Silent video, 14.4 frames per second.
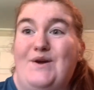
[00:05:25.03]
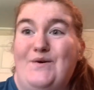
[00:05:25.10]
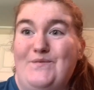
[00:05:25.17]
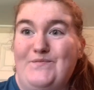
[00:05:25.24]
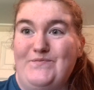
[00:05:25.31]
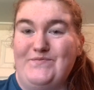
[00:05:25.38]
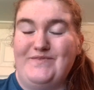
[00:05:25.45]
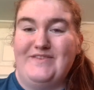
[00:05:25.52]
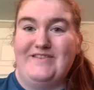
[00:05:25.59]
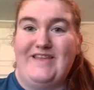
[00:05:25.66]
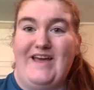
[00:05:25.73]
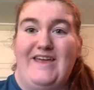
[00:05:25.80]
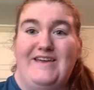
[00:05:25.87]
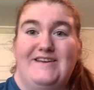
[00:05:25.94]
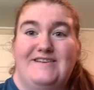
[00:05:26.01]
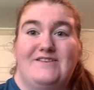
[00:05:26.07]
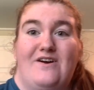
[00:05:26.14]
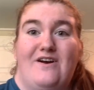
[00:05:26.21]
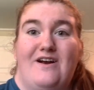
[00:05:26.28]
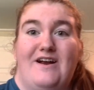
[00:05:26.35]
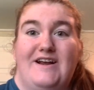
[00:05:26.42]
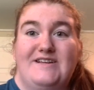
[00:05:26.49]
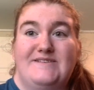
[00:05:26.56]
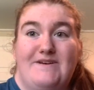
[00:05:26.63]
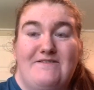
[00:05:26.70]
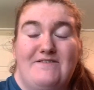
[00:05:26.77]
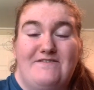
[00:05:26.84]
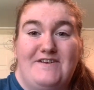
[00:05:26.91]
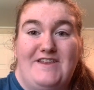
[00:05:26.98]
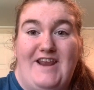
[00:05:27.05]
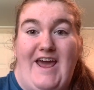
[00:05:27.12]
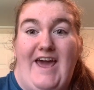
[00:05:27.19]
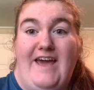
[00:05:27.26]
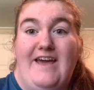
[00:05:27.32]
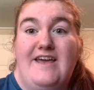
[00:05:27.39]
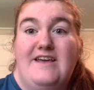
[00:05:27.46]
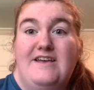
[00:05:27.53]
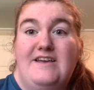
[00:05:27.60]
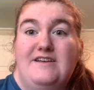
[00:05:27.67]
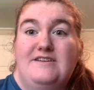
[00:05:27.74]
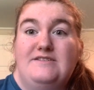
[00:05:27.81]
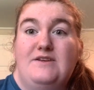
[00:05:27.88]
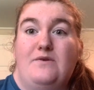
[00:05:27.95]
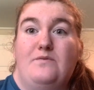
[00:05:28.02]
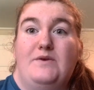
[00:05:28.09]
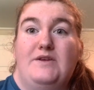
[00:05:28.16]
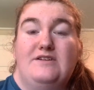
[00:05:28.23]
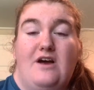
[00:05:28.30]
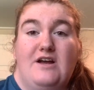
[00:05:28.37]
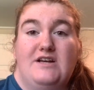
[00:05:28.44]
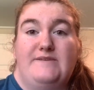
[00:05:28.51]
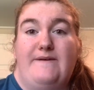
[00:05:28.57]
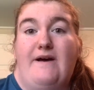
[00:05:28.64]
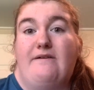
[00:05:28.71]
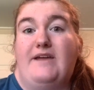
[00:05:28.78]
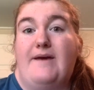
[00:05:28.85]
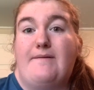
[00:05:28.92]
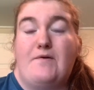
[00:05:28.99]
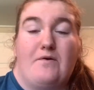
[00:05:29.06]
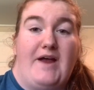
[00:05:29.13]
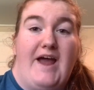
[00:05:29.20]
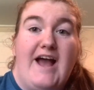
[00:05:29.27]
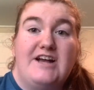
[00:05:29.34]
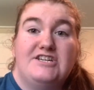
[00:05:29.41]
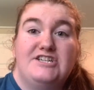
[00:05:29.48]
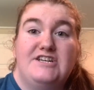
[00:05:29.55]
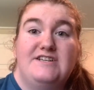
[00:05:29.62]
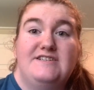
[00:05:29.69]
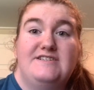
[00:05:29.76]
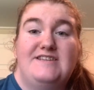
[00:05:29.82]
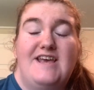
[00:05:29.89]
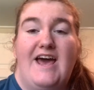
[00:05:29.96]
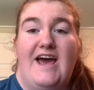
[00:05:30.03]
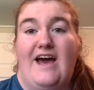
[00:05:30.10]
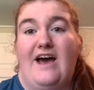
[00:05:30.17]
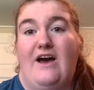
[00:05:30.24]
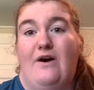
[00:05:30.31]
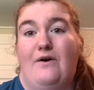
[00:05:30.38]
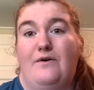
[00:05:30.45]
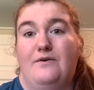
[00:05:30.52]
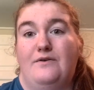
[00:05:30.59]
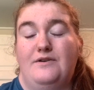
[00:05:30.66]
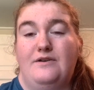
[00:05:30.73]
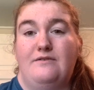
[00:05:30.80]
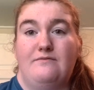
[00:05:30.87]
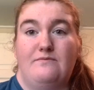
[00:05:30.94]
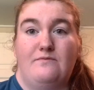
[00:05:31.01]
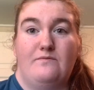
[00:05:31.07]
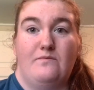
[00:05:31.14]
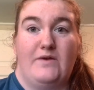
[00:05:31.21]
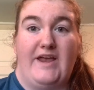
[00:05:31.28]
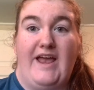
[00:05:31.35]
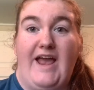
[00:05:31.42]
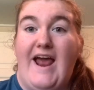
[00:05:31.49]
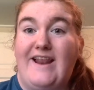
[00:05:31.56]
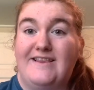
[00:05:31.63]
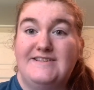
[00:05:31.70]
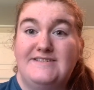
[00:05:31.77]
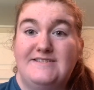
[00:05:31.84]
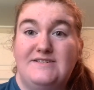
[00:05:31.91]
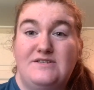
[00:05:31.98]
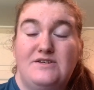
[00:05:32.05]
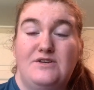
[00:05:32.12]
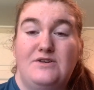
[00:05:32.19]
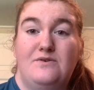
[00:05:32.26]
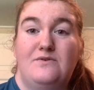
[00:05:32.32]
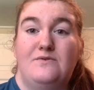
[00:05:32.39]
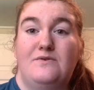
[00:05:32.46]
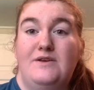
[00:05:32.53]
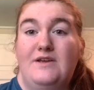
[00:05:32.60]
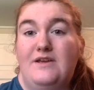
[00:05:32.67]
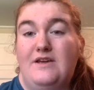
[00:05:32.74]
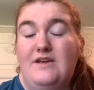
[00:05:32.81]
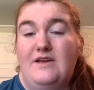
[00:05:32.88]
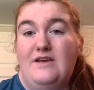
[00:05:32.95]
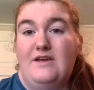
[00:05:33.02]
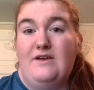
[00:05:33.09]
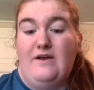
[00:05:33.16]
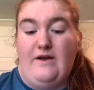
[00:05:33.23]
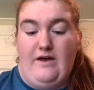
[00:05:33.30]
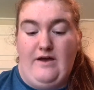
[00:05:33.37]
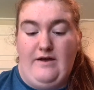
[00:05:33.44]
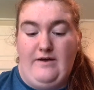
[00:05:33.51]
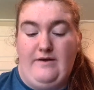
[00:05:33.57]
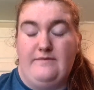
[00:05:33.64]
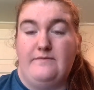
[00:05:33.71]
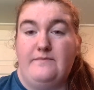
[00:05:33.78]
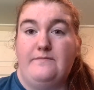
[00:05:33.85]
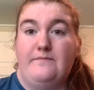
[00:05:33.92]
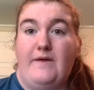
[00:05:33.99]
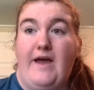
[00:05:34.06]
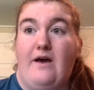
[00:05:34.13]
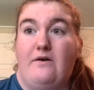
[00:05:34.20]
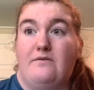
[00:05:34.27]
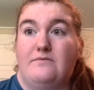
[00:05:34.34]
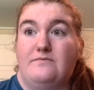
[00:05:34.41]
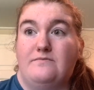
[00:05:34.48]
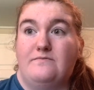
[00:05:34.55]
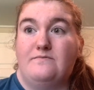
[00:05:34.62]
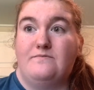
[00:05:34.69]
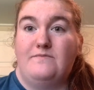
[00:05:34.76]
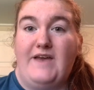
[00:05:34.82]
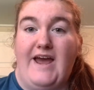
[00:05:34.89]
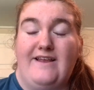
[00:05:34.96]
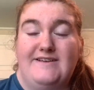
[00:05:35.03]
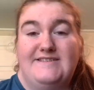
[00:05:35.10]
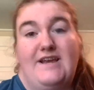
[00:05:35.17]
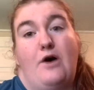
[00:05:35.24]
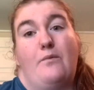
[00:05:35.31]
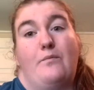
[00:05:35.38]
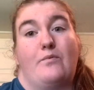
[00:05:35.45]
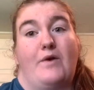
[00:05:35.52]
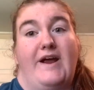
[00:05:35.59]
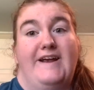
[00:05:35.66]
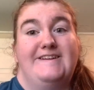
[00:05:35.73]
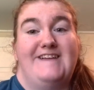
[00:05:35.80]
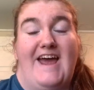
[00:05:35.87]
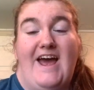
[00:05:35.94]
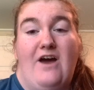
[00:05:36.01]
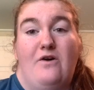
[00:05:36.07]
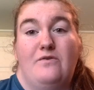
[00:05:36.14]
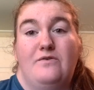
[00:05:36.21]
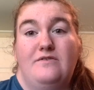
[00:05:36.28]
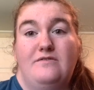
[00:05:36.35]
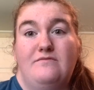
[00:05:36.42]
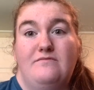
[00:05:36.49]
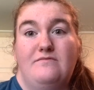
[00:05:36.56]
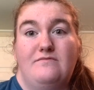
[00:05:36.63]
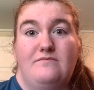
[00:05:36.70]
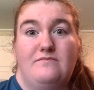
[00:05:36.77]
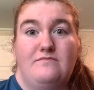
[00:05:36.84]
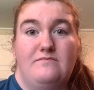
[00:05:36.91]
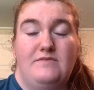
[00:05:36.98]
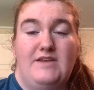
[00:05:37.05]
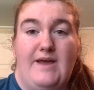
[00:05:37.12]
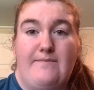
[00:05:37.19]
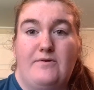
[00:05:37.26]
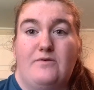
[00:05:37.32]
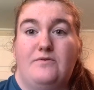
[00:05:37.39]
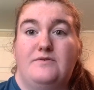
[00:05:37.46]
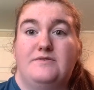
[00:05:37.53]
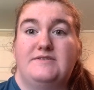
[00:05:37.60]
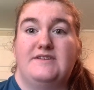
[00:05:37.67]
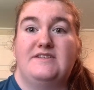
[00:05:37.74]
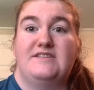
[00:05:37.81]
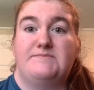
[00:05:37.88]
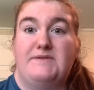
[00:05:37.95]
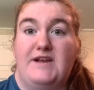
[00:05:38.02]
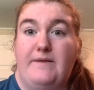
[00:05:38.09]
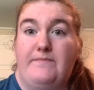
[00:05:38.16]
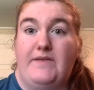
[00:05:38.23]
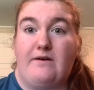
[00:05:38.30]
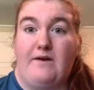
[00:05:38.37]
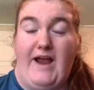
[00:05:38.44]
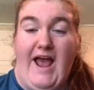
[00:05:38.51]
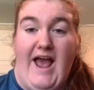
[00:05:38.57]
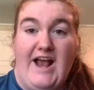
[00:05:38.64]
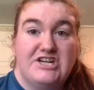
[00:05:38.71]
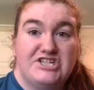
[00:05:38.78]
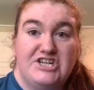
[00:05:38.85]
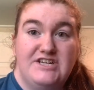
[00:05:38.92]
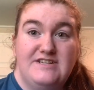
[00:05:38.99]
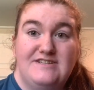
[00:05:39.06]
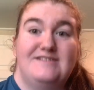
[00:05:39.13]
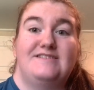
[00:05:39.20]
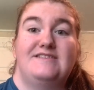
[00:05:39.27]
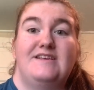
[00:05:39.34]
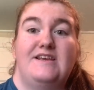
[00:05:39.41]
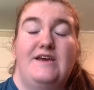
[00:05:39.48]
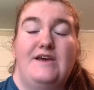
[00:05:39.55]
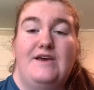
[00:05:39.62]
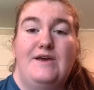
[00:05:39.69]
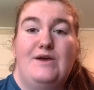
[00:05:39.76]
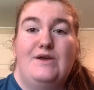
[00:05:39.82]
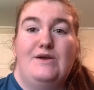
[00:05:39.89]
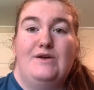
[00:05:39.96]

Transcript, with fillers: so that is our experiment for the day. So we talked about chemical reactions, how what catalysts do, uh, how catalysts help break down chemicals and speed up their reactions.